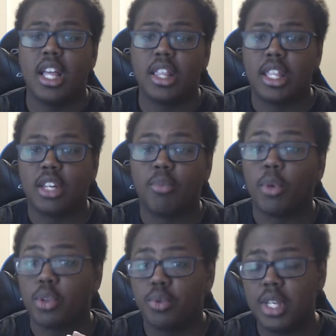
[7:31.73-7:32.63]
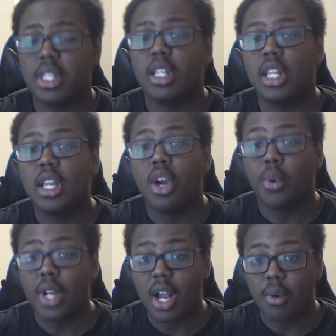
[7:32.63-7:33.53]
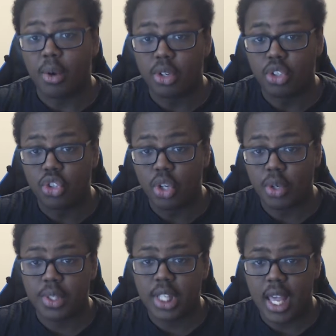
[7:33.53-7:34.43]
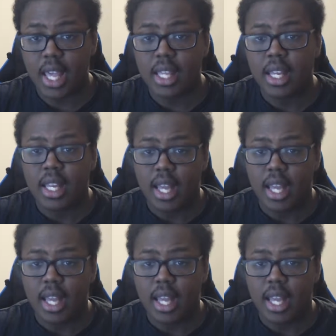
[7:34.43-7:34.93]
And then most recently, we're now on Josuke.